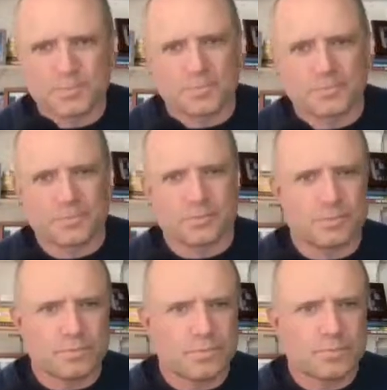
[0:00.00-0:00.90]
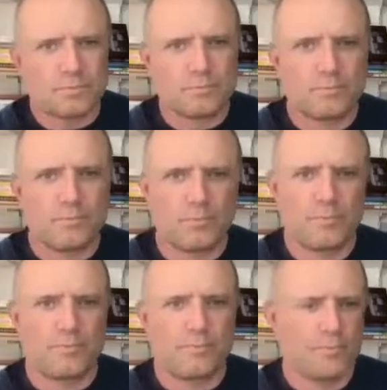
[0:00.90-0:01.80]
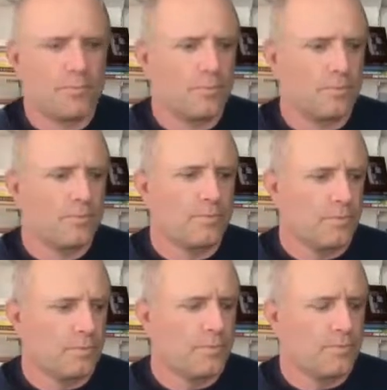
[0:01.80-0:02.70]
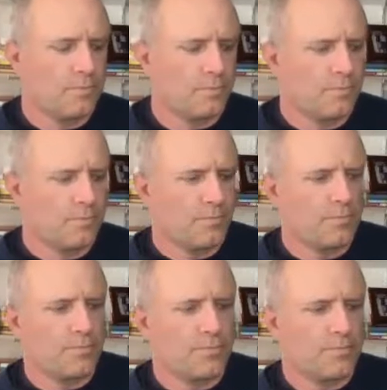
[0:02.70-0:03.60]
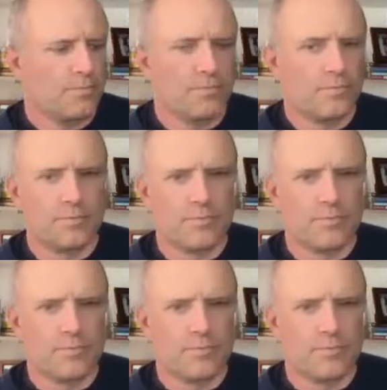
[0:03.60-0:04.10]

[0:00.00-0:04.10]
No words are spoken by the person on screen.